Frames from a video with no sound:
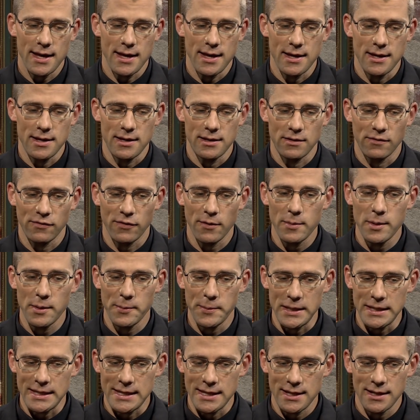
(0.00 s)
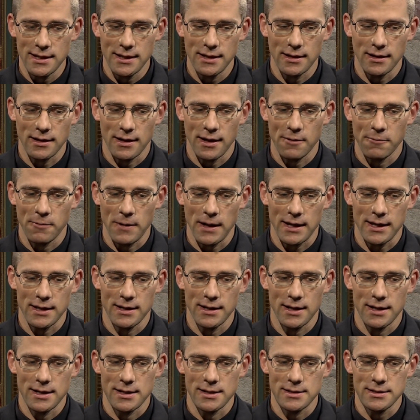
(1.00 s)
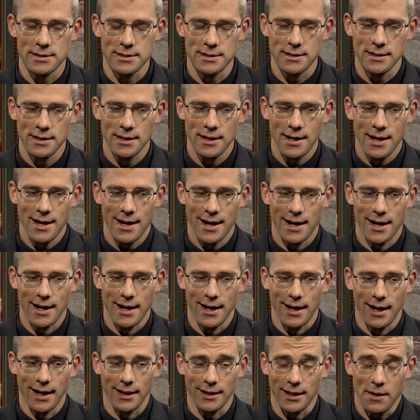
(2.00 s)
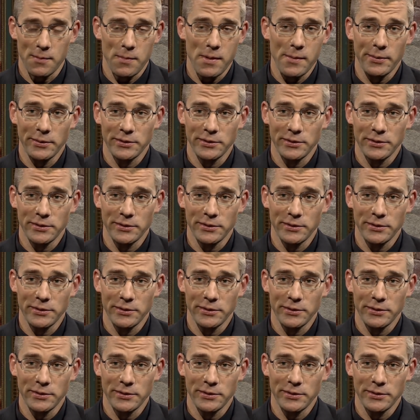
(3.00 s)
And from the beginning, I recognized uh, a lot of